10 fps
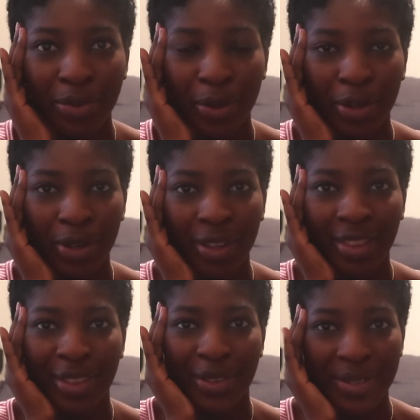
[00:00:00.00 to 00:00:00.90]
for
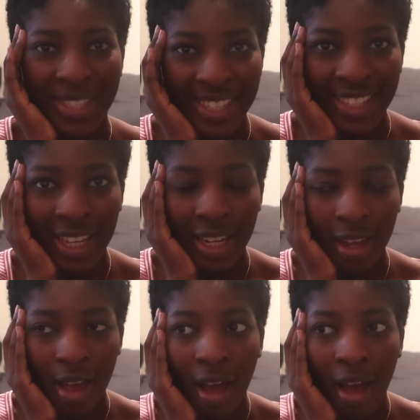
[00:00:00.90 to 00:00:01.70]
the new season